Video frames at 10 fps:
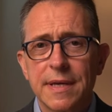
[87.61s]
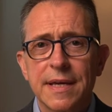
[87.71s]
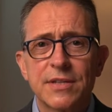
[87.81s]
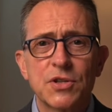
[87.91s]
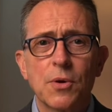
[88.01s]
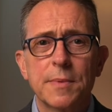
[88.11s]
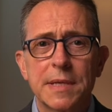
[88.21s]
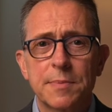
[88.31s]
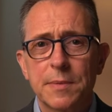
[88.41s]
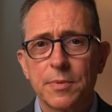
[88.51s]
so many
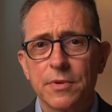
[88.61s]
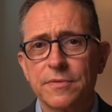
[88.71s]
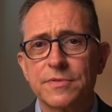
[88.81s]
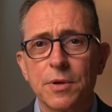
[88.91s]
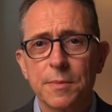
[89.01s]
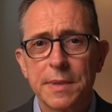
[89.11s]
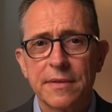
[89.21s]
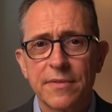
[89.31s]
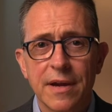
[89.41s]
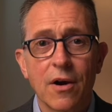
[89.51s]
people who've told me
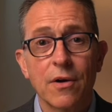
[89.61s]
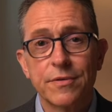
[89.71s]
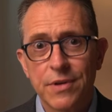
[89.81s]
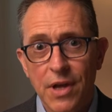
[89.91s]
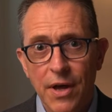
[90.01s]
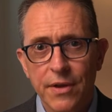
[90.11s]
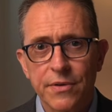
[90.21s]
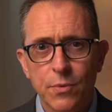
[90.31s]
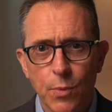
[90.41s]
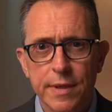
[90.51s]
they are
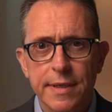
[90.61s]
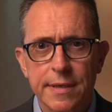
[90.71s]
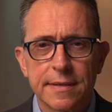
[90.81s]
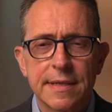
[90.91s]
done with it.